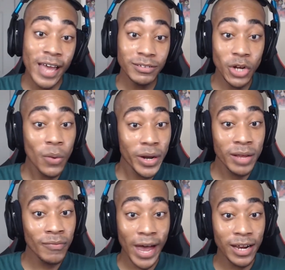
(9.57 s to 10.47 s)
no one
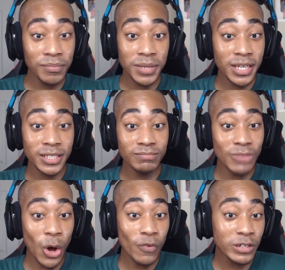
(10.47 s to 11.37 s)
invited me
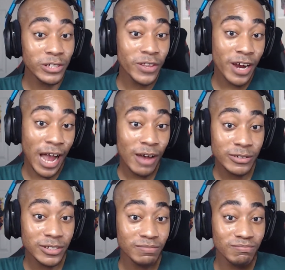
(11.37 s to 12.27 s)
over to their
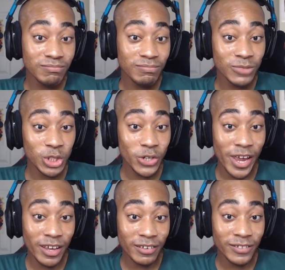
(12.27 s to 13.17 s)
house to
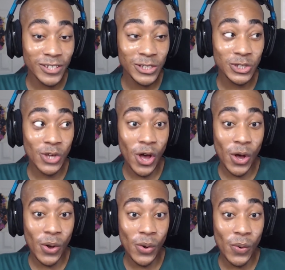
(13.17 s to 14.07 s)
drink.
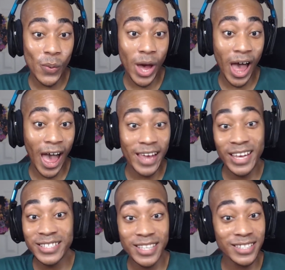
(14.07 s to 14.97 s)
So I
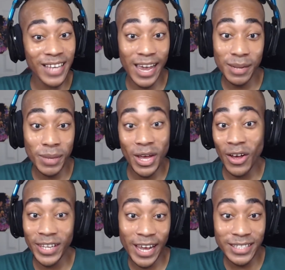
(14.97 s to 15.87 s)
guess it's anime
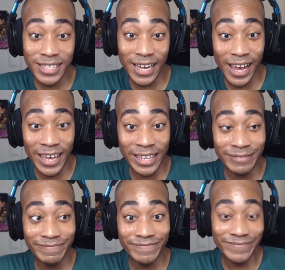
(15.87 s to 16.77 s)
all night tonight.
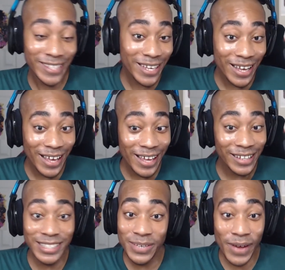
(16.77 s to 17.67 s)

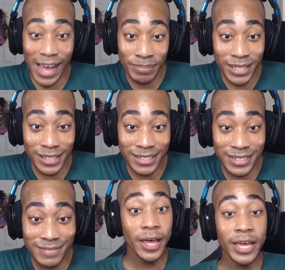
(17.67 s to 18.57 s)
Let's see what happens.
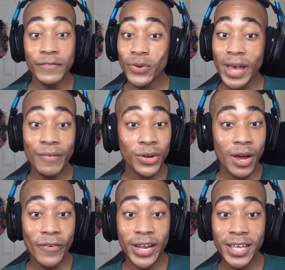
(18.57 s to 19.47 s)
If you haven't
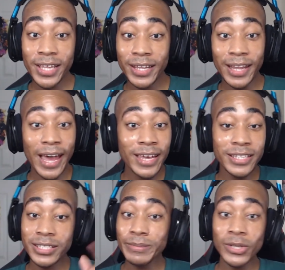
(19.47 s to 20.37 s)
already, like,
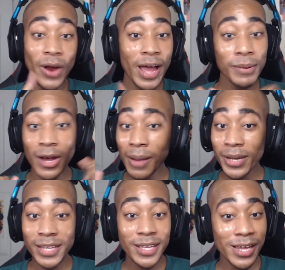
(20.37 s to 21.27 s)
subscribe, comment
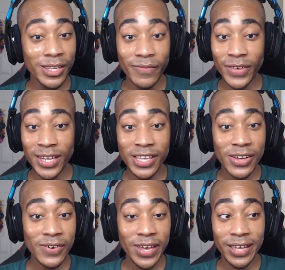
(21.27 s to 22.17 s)
at the end of the
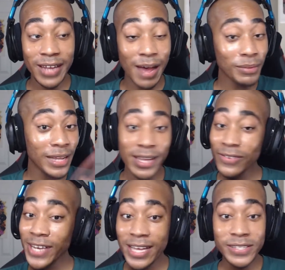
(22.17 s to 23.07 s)
video, and I'm glad you
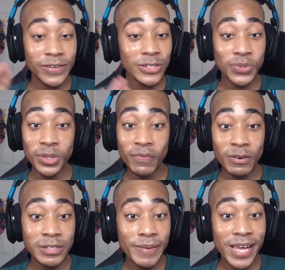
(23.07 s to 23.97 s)
guys are enjoying the
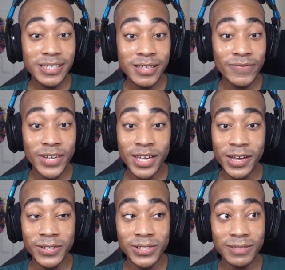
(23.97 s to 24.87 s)
Fruits Baskets
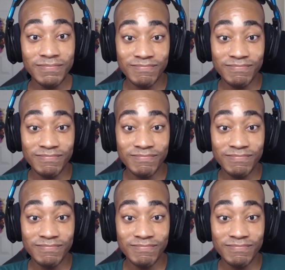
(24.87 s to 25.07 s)
videos.